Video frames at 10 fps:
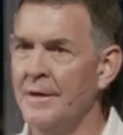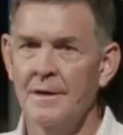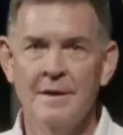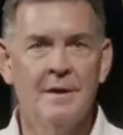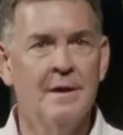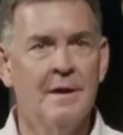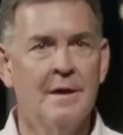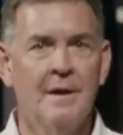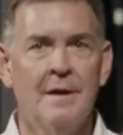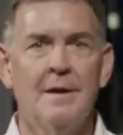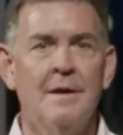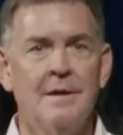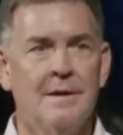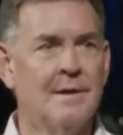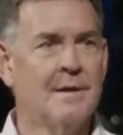
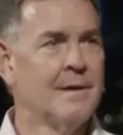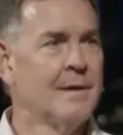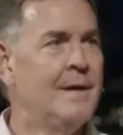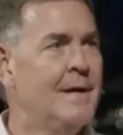No one is speaking in this clip.